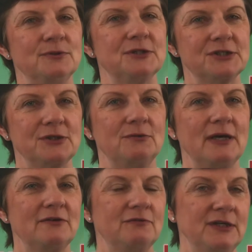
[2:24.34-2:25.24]
is
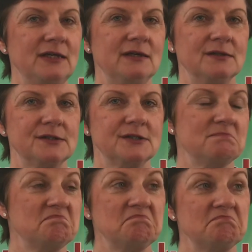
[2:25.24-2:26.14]
correct for years,
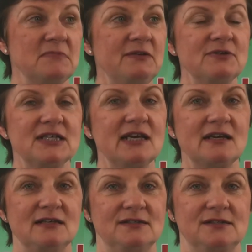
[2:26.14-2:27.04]
even
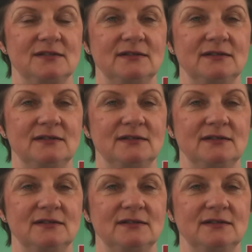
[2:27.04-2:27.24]
decades,